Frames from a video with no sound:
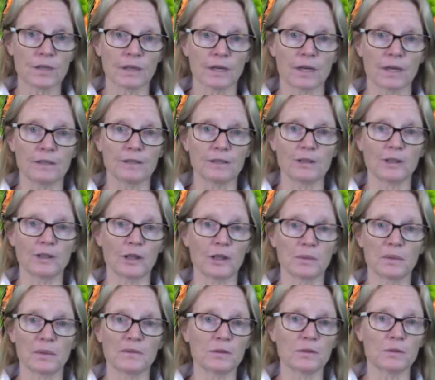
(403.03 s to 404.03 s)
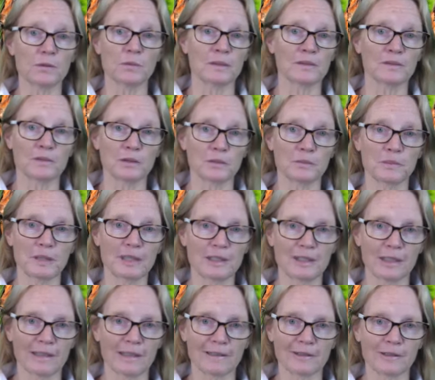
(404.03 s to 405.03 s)
And, you know, we've all been
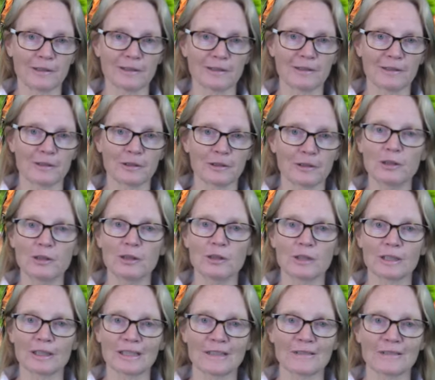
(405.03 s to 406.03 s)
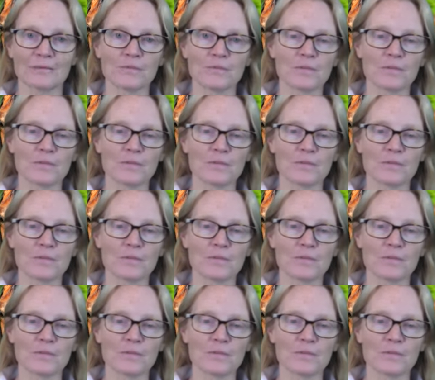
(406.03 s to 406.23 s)
there. You know, you can have